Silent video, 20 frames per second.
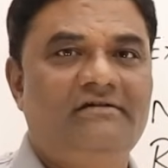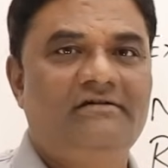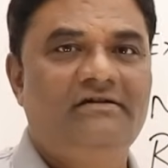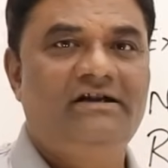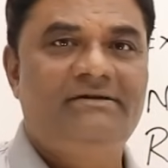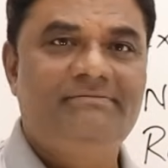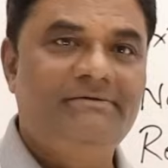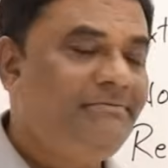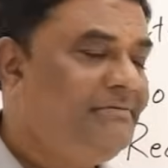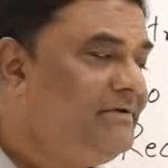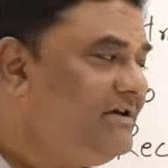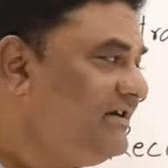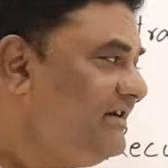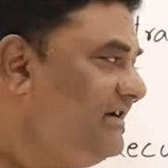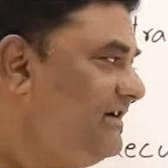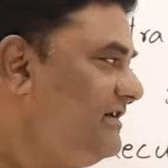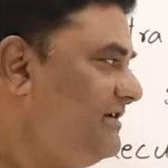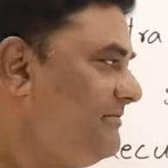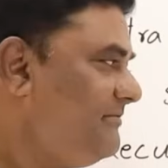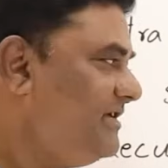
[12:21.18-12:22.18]
It may be
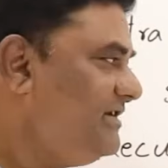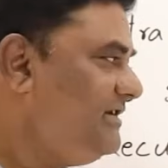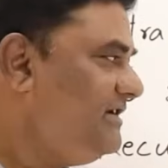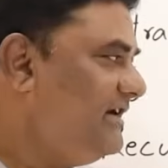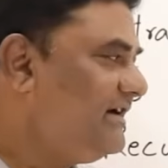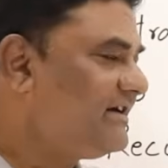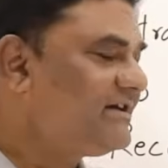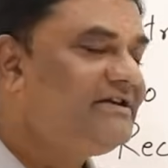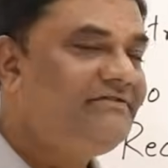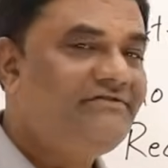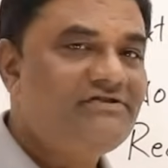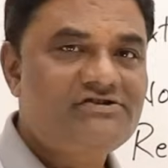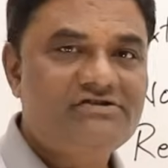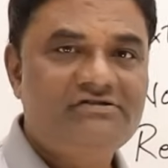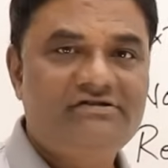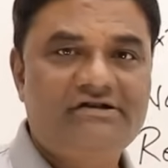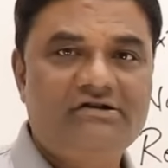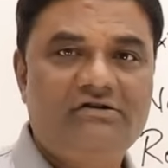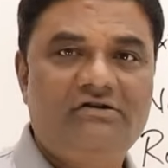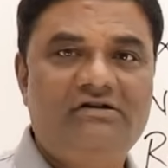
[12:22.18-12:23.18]
creating many
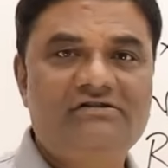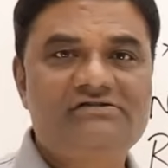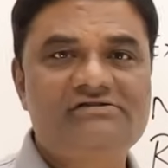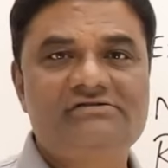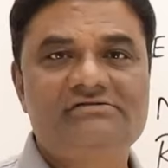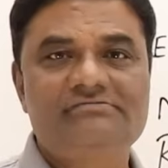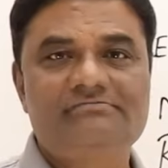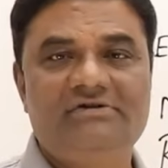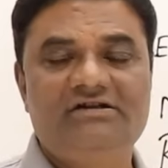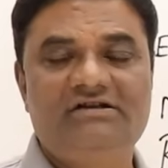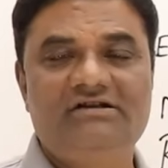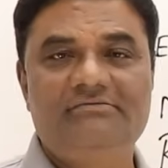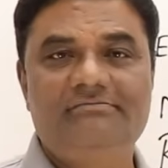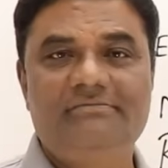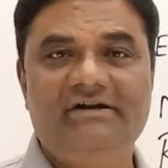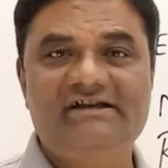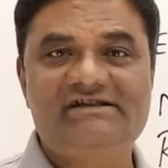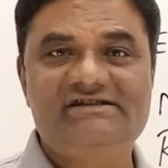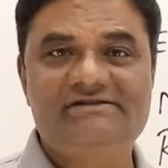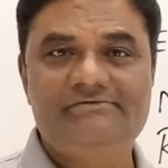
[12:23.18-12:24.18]
activation records, but the
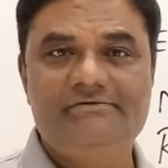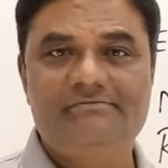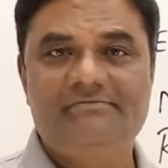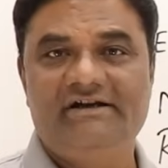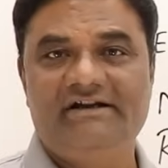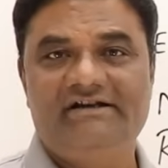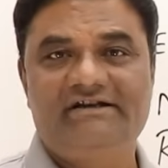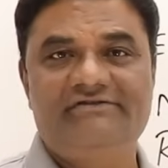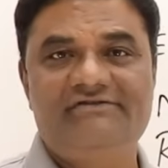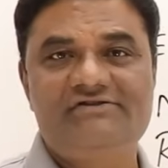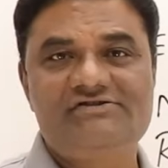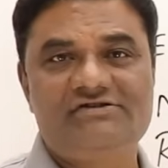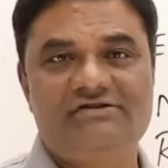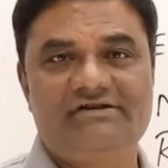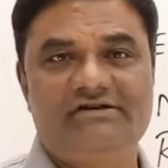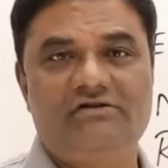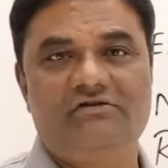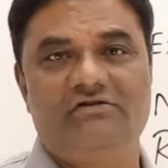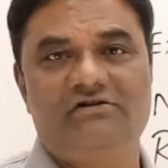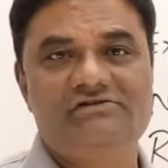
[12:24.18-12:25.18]
maximum activation
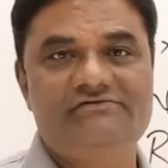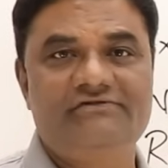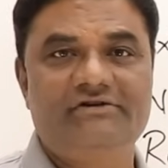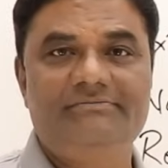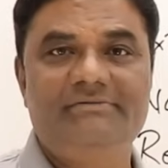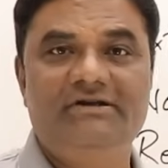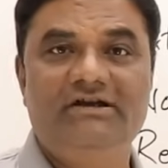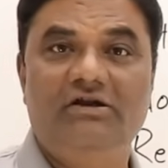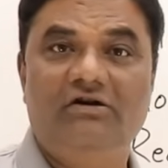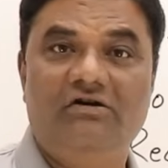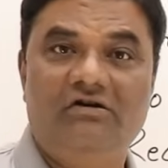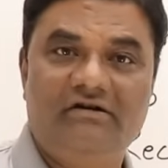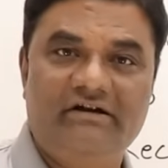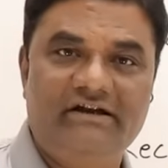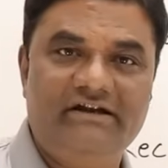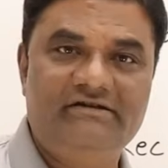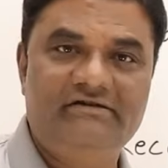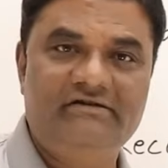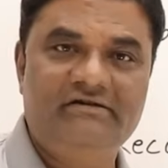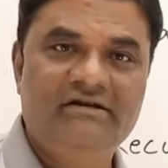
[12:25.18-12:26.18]
records will be
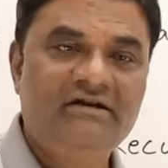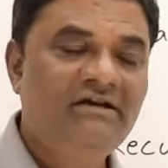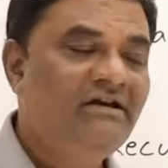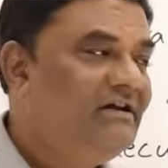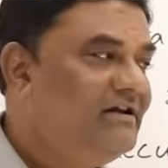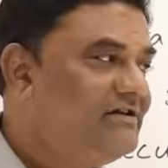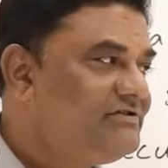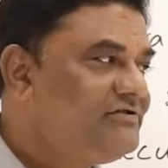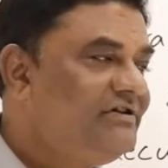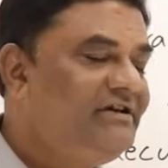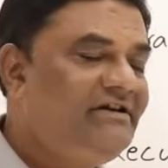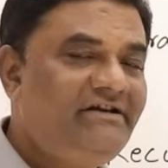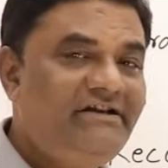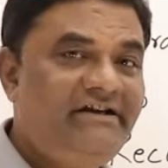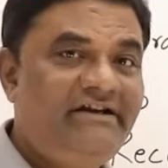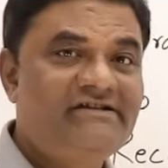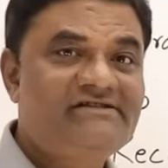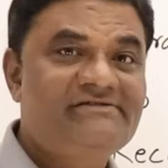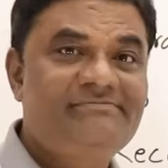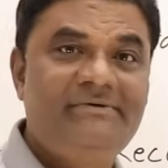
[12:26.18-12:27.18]
log n. So it
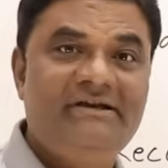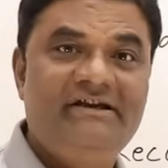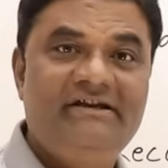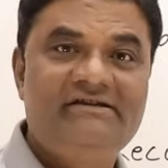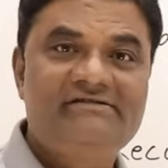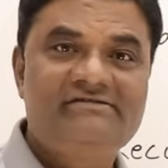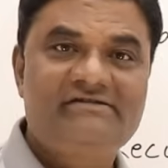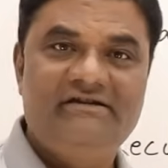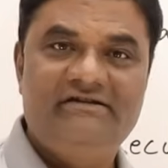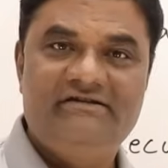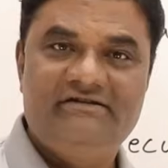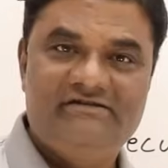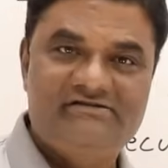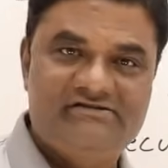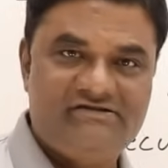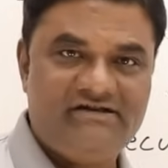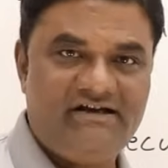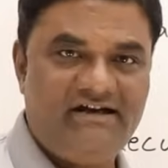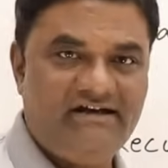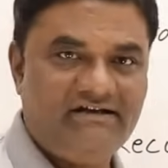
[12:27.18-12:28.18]
needs space in the
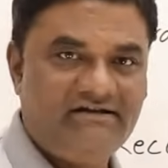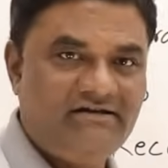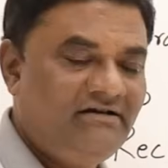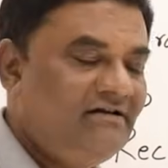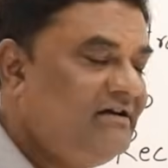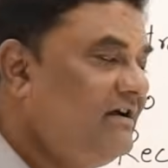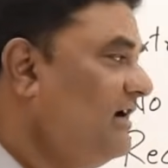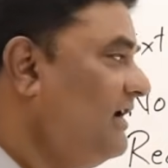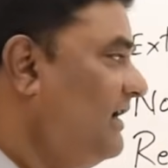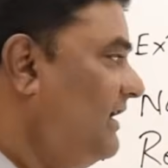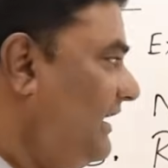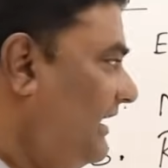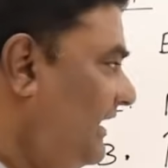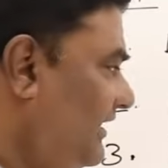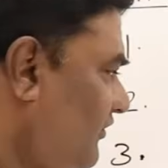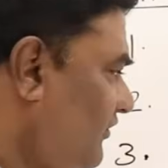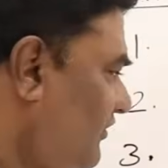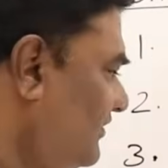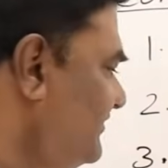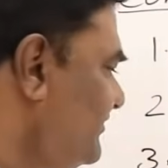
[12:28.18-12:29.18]
stack.
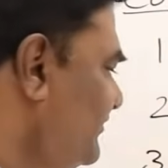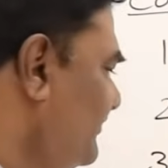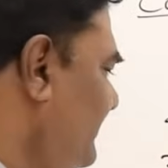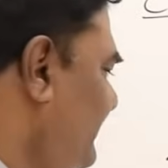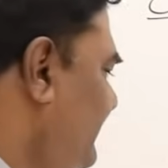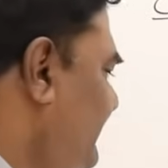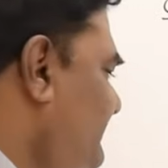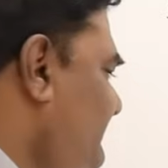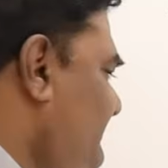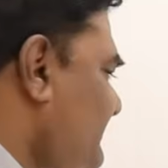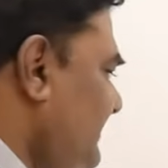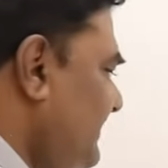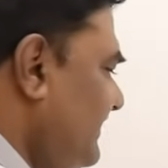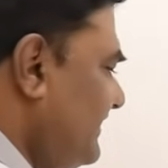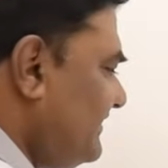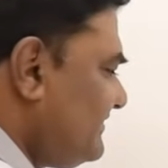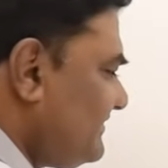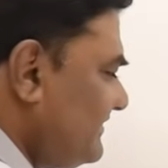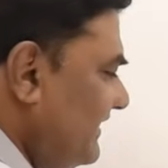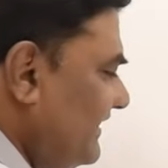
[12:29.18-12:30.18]
And also it
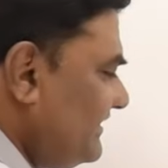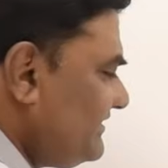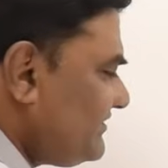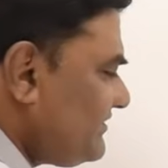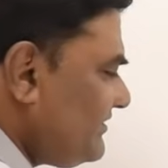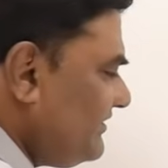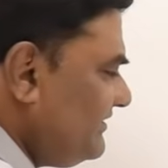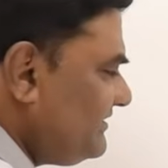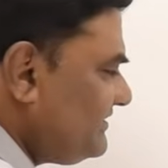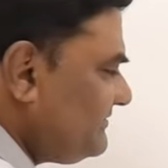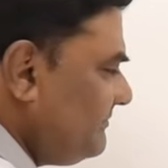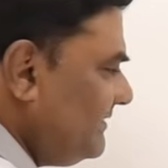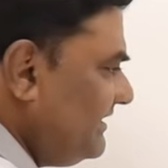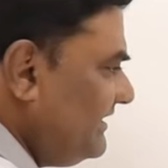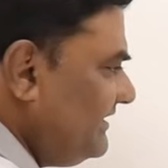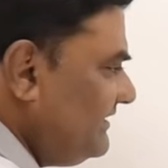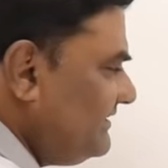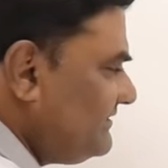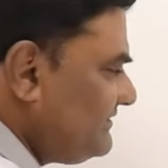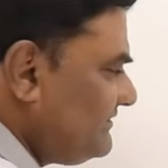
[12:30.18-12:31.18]
takes extra
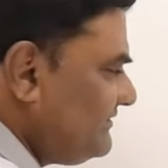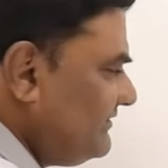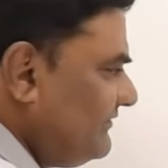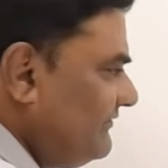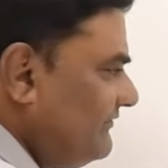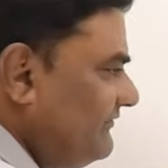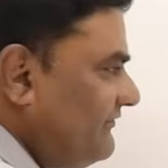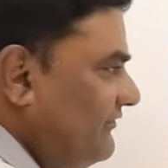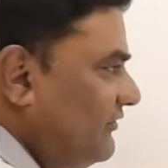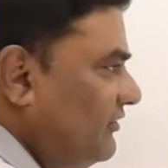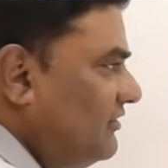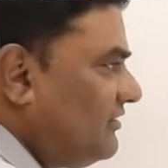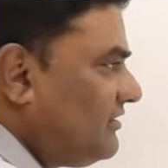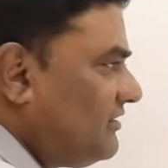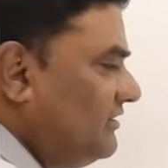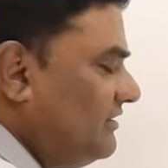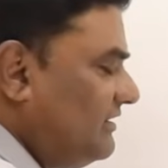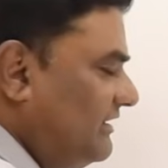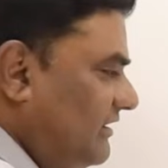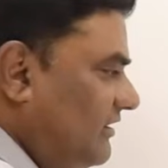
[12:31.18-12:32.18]
space
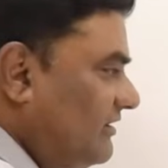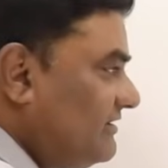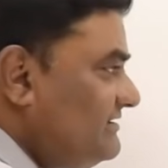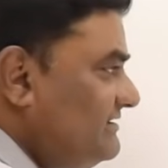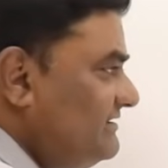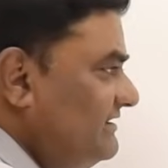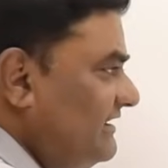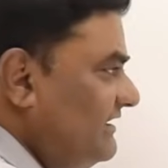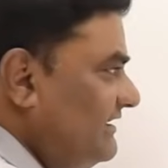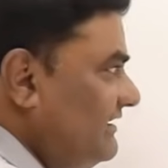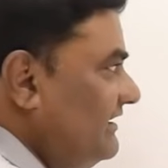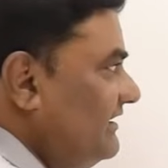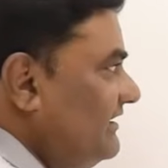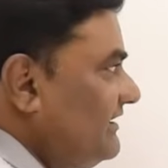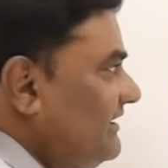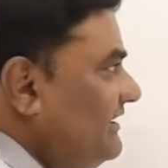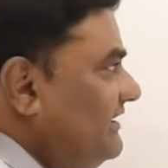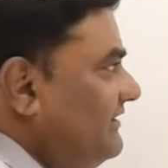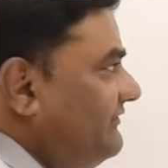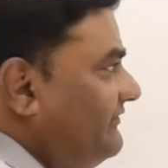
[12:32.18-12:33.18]
for auxiliary
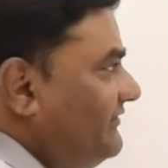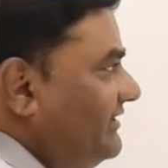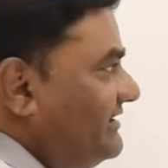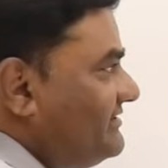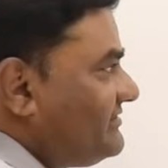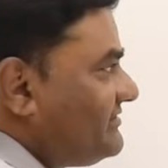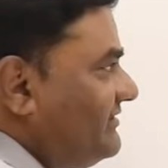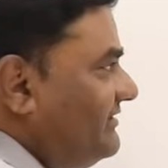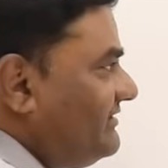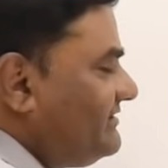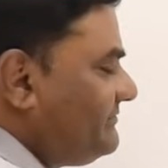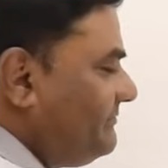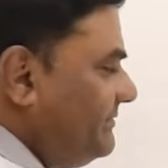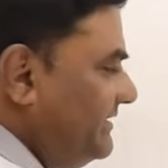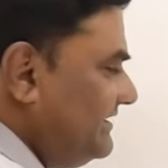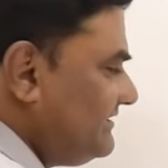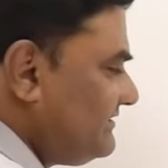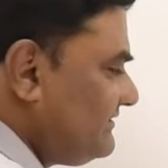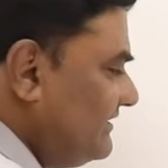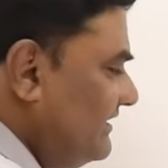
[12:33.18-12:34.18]
array, extra
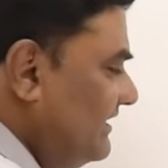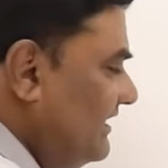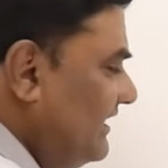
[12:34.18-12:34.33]
space.